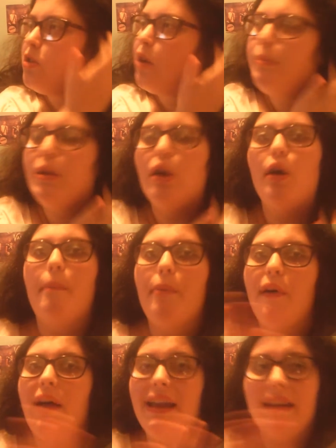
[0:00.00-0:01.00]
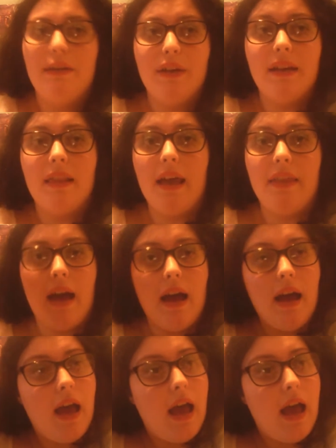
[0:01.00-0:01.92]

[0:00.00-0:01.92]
top it up or anything like that.